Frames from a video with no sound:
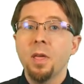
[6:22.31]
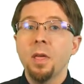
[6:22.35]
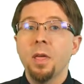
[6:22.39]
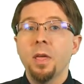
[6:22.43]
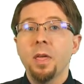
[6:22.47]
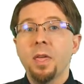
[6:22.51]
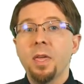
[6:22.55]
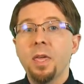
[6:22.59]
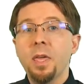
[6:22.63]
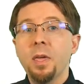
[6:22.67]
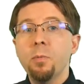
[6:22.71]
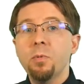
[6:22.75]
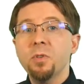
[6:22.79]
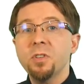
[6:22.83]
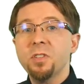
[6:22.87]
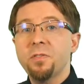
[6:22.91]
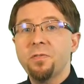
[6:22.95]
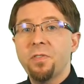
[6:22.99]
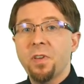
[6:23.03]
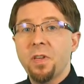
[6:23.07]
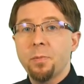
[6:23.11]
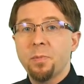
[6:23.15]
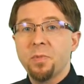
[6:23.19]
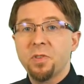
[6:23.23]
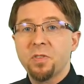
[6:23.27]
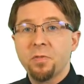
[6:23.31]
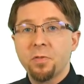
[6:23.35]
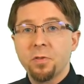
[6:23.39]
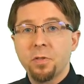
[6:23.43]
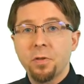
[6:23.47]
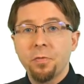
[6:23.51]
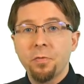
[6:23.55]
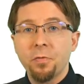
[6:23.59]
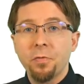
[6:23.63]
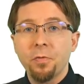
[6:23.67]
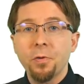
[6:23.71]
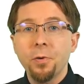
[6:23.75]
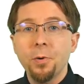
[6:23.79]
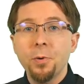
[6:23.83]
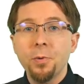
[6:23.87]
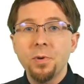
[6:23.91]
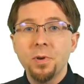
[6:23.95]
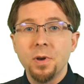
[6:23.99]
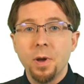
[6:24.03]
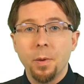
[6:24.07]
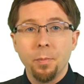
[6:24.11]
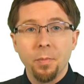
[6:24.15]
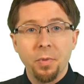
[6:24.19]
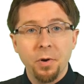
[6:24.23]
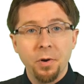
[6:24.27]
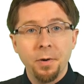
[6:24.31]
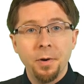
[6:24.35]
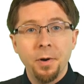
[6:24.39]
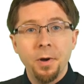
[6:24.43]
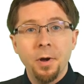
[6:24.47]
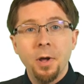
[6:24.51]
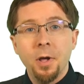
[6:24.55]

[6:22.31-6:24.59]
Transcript: He was famous for the Froude number,